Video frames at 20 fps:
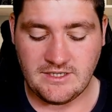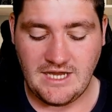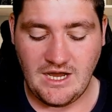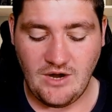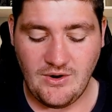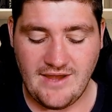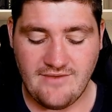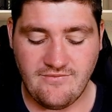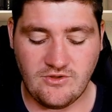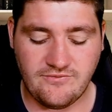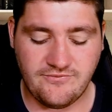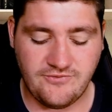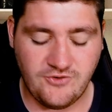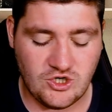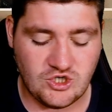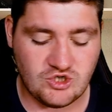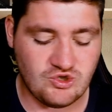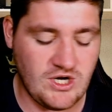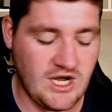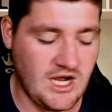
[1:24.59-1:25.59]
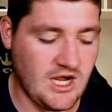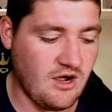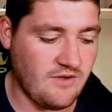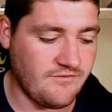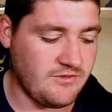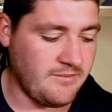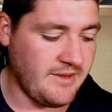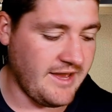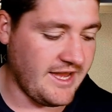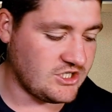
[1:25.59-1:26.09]
However, the first try of
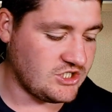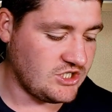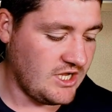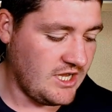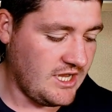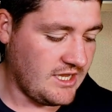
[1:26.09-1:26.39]
the match